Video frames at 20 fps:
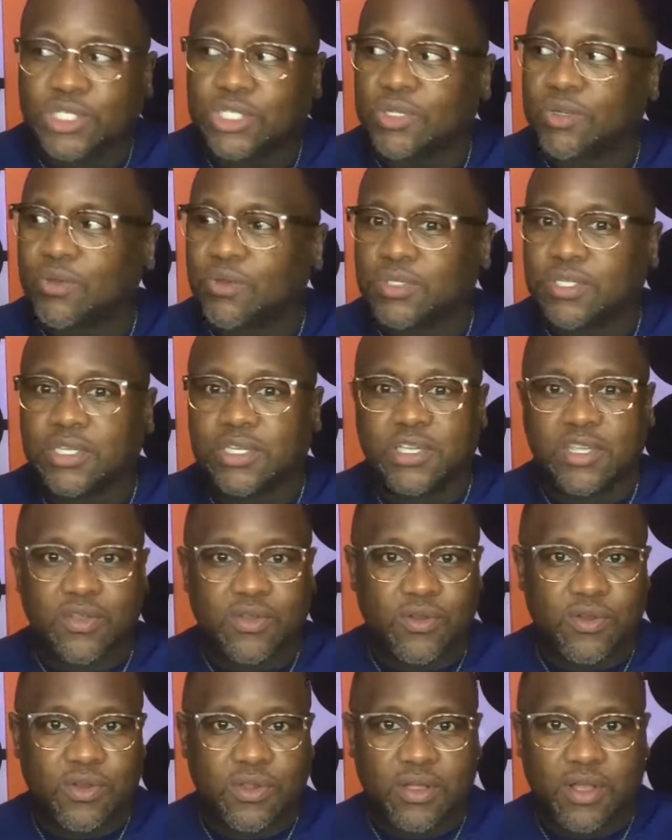Choose a
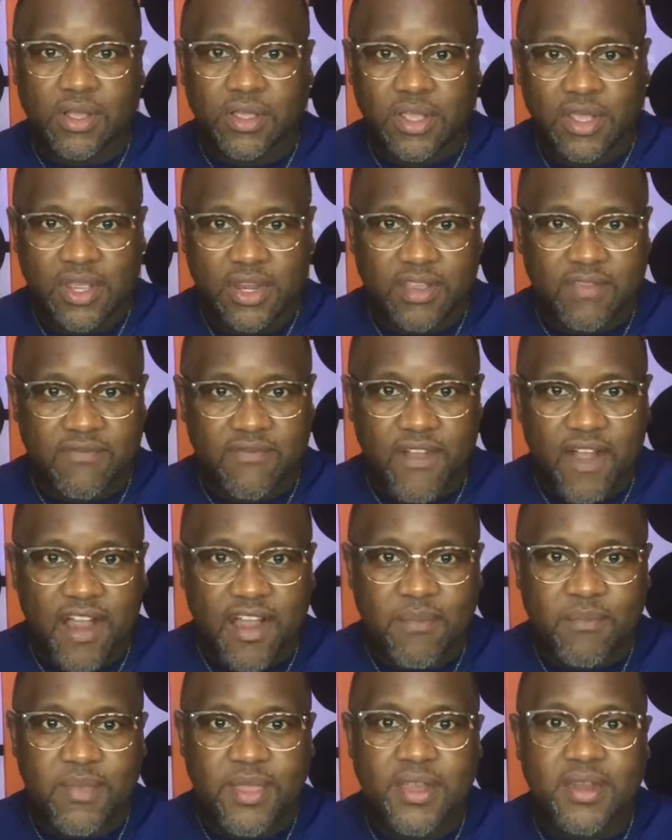good
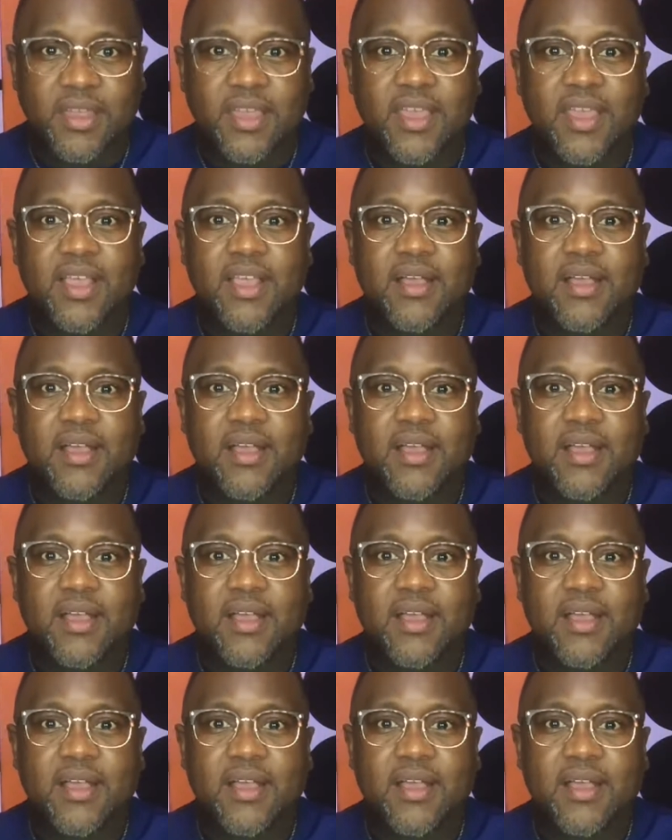environment.